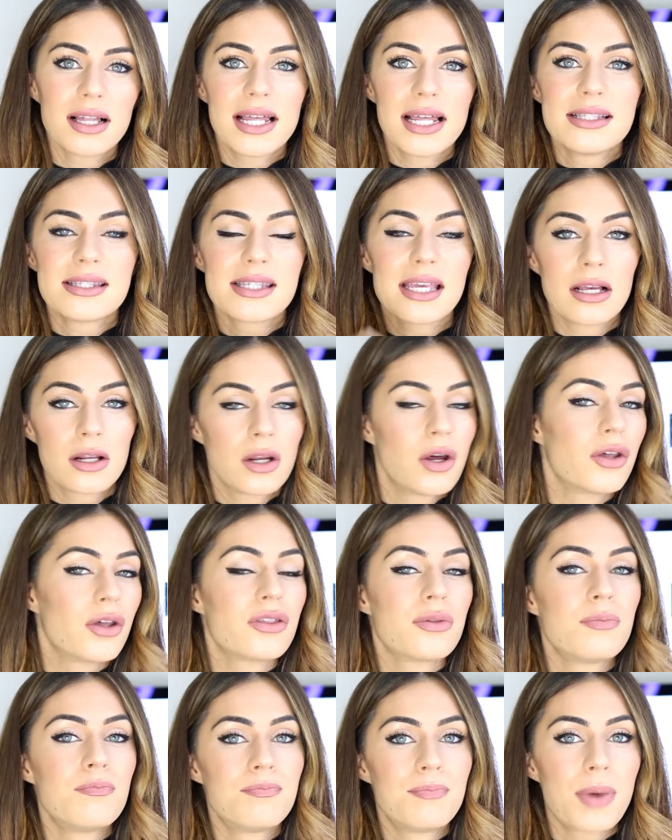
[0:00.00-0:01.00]
cleansing
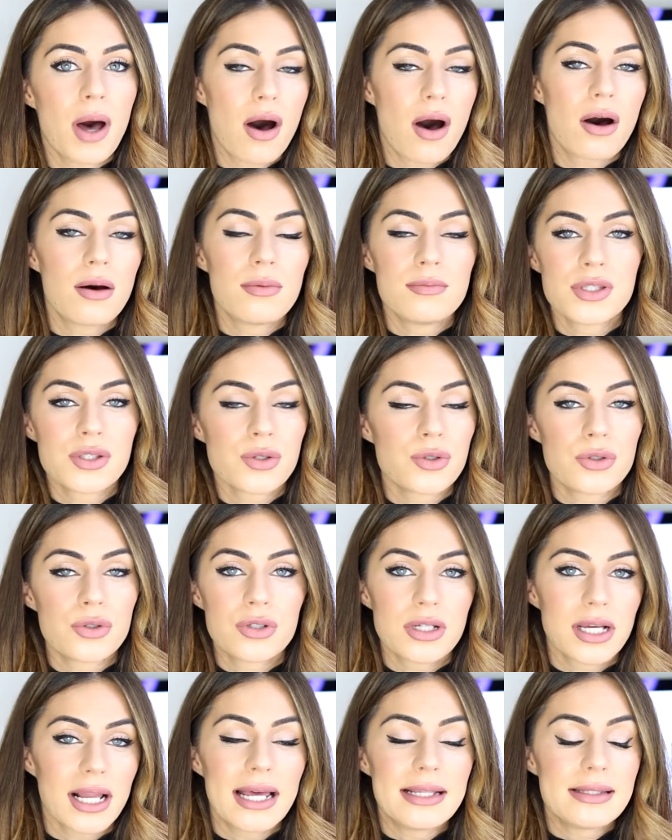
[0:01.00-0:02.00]
cloth balms
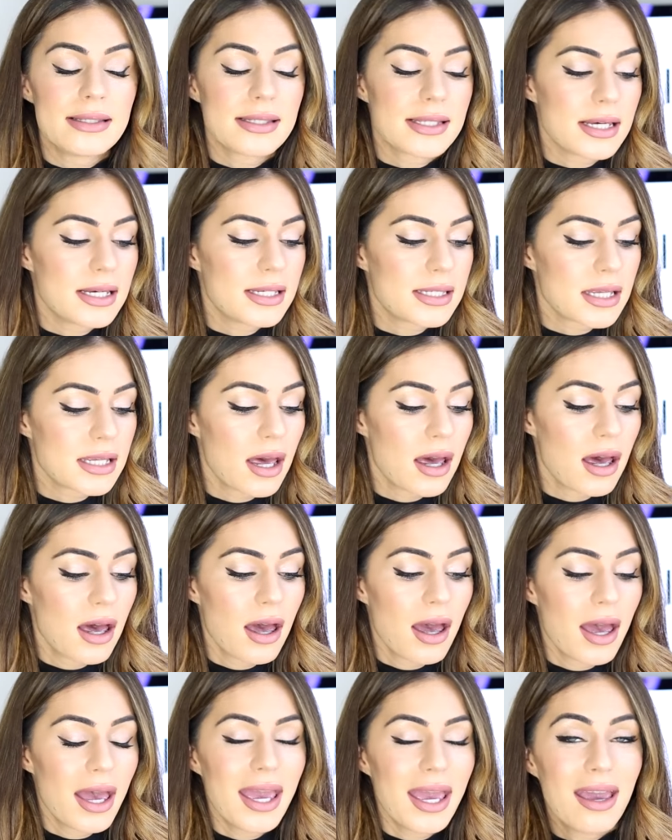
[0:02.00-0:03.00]
or cleansers,
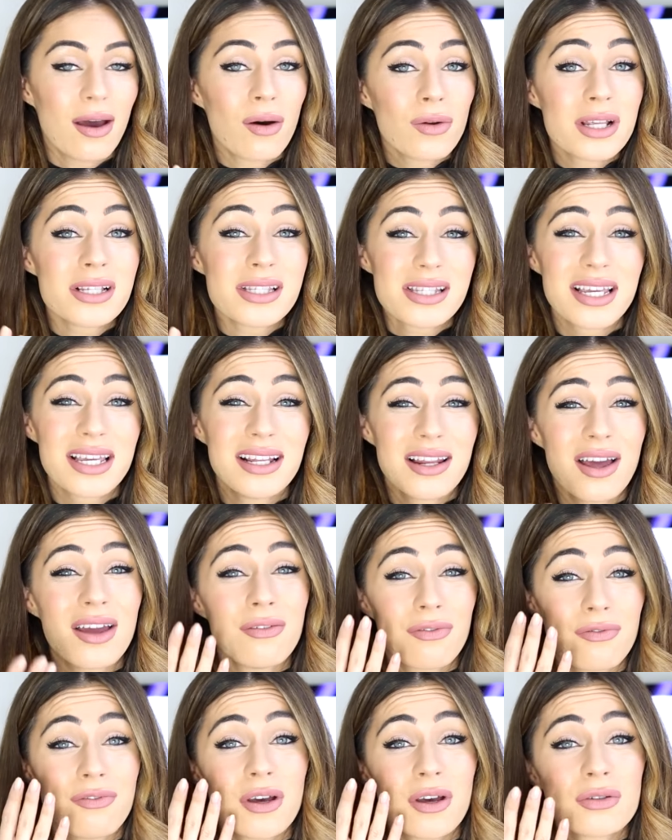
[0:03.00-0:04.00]
it honestly,
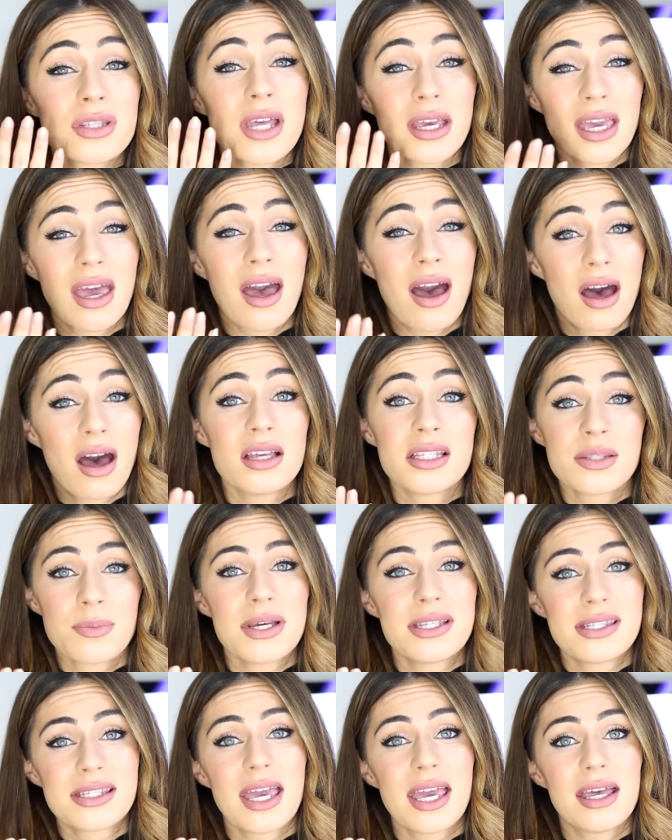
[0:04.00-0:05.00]
it feels like it hurts
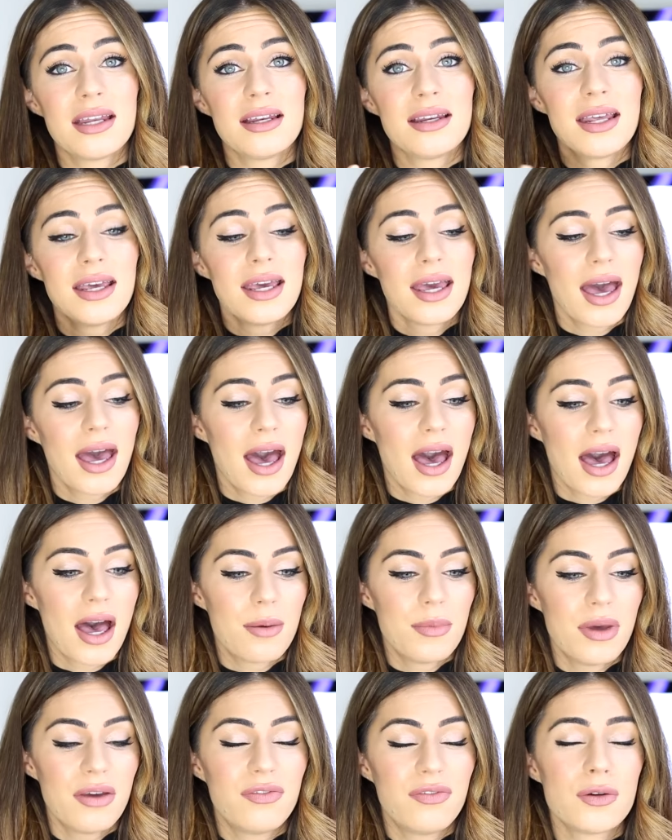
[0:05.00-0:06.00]
my skin.
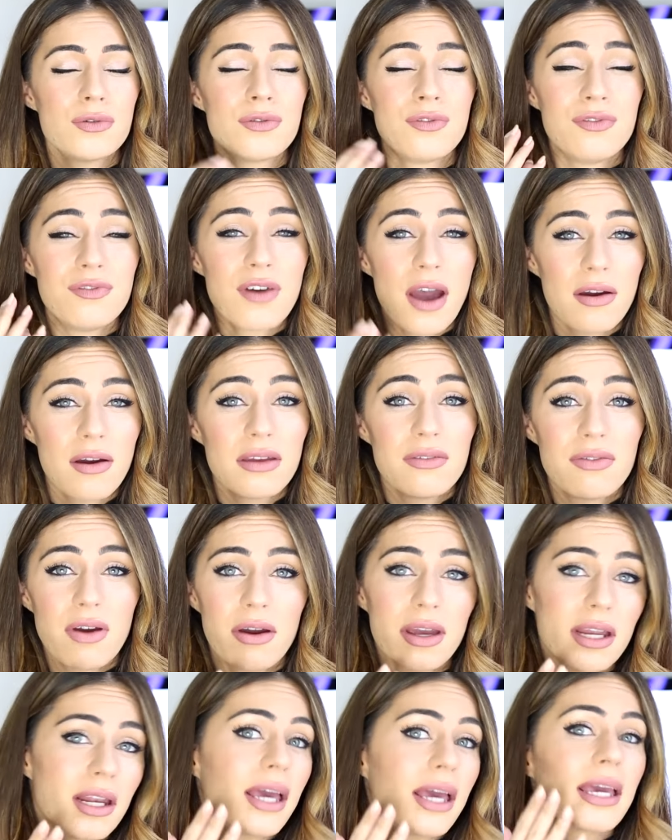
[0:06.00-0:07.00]
Um, it feels very, very